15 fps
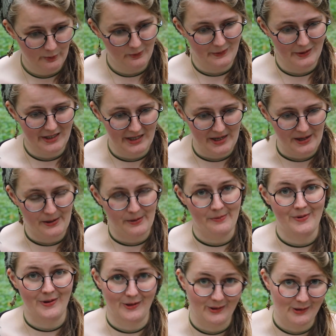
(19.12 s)
right now
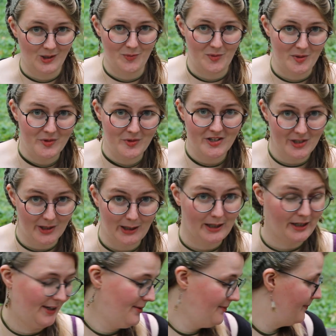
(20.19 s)
is gonna be me
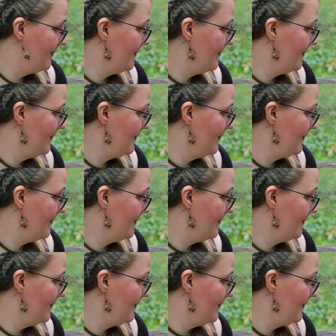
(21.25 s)
talking,